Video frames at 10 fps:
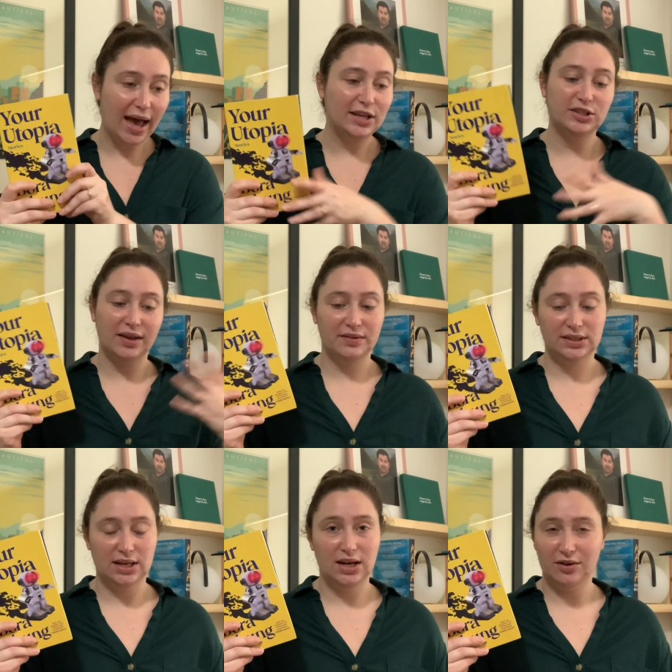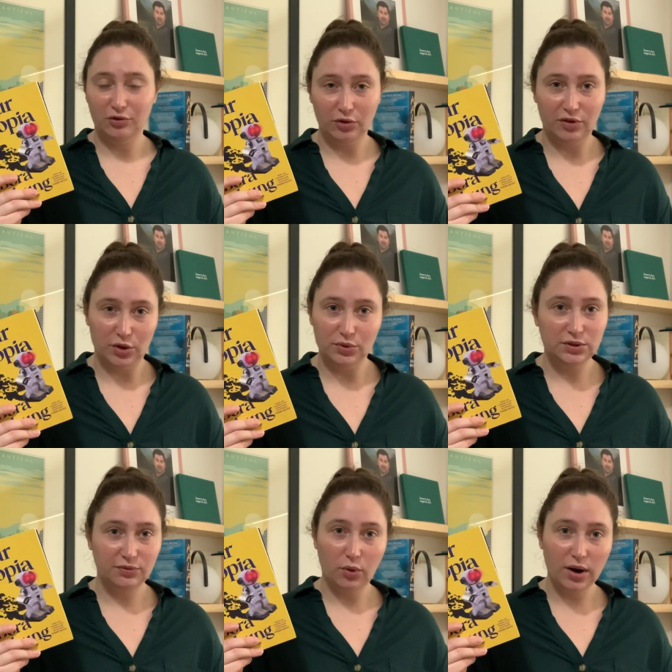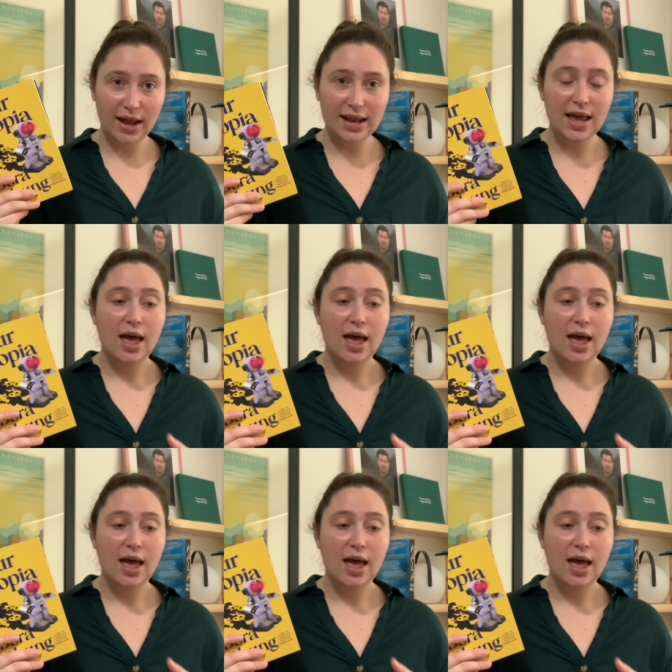I just haven't seen enough reviews for it.